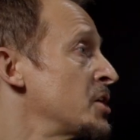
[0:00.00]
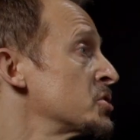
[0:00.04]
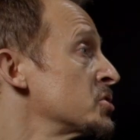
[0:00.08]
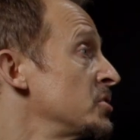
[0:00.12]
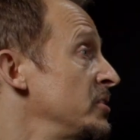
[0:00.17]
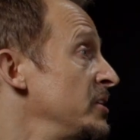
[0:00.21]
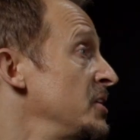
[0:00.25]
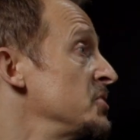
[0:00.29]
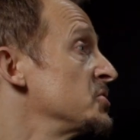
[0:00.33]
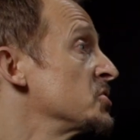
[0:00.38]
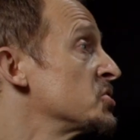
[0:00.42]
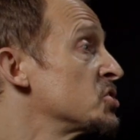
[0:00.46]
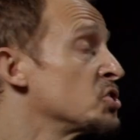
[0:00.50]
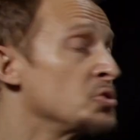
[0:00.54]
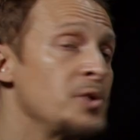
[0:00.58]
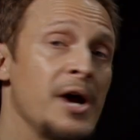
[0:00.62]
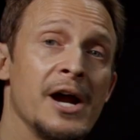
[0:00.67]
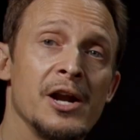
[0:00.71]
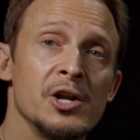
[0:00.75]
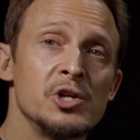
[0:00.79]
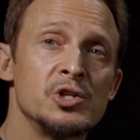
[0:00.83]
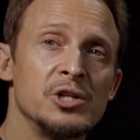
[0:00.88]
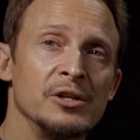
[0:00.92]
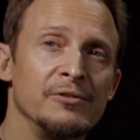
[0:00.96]
actually is a
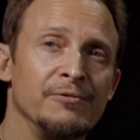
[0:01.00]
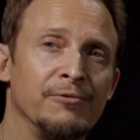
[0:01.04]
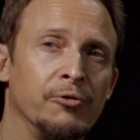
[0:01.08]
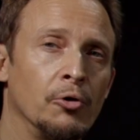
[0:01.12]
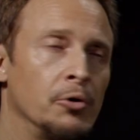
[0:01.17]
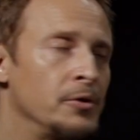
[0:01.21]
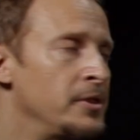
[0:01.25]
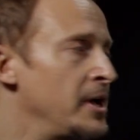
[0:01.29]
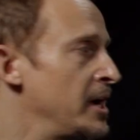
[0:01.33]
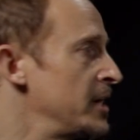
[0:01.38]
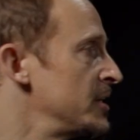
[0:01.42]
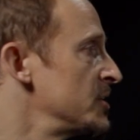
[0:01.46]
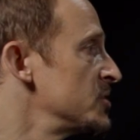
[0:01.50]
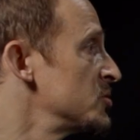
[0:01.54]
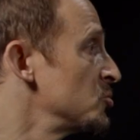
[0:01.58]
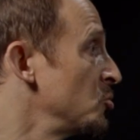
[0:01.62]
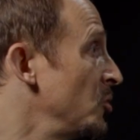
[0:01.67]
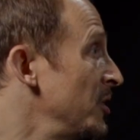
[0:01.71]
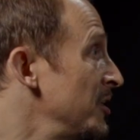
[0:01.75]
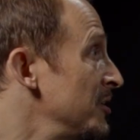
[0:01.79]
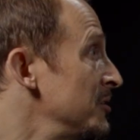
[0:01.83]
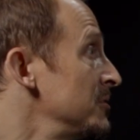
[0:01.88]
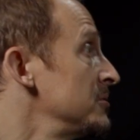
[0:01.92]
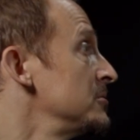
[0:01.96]
strategy for that as
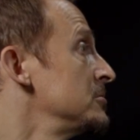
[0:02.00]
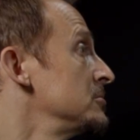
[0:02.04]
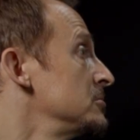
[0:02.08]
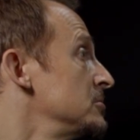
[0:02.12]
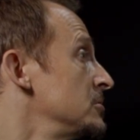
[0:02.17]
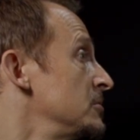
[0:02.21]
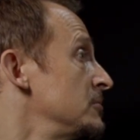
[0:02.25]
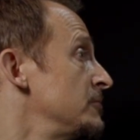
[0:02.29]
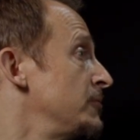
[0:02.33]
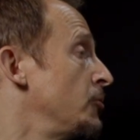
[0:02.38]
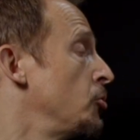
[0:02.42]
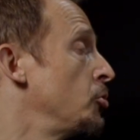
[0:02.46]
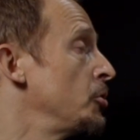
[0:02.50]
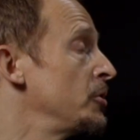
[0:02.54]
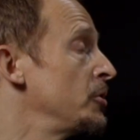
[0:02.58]
well, for